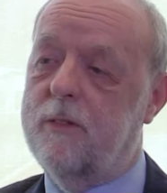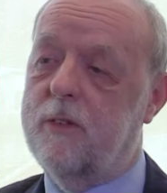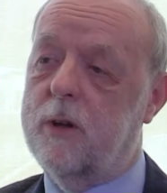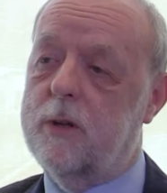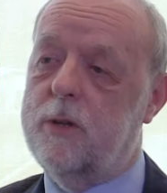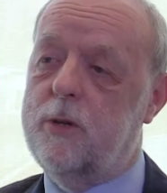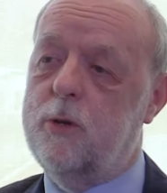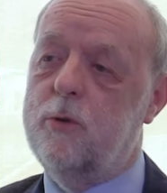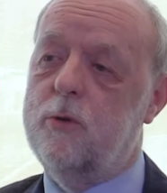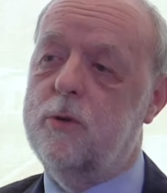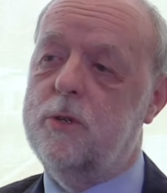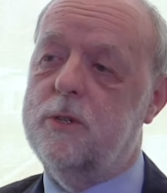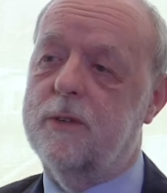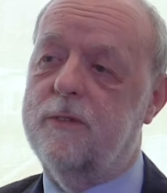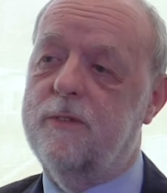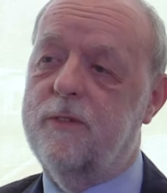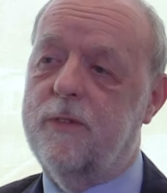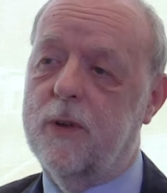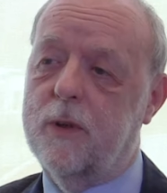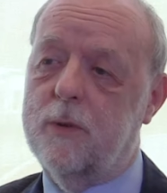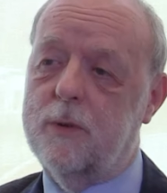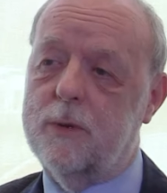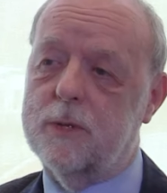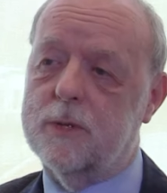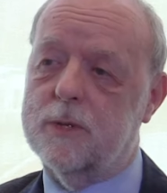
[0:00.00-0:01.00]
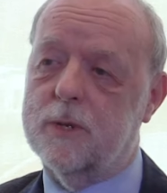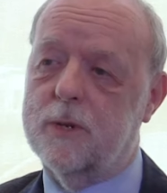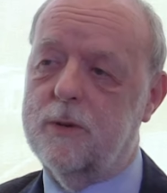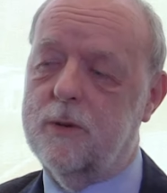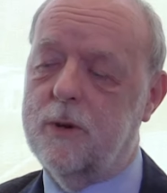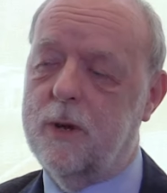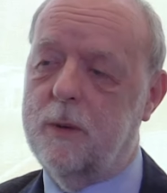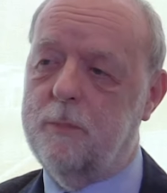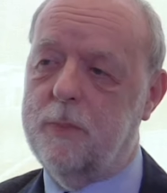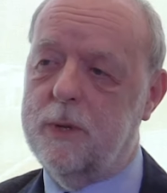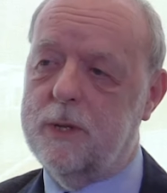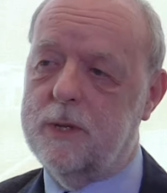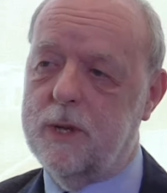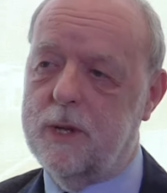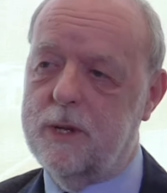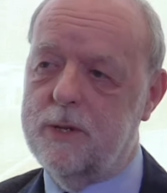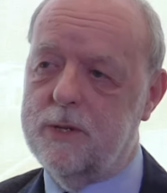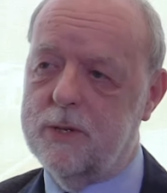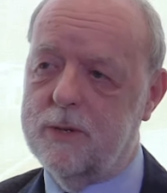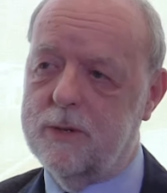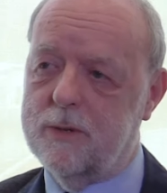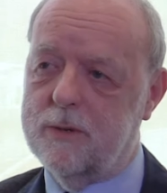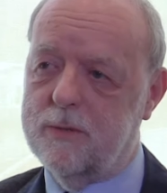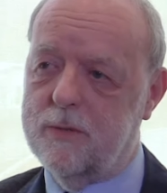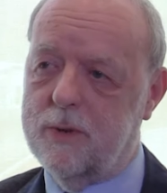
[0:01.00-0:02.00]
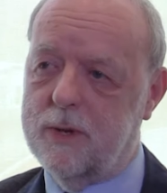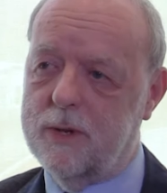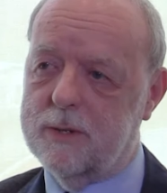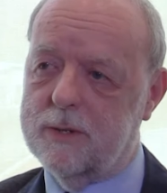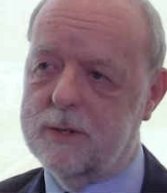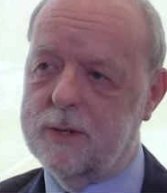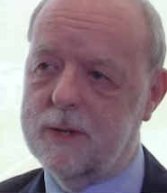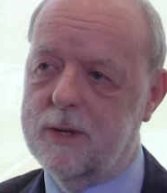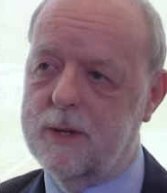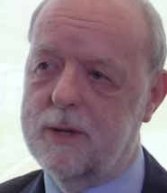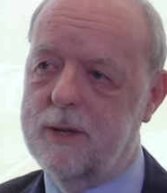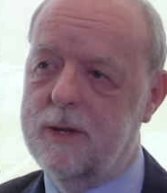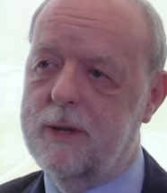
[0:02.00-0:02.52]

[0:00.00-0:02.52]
have a huge influence on reputational risk.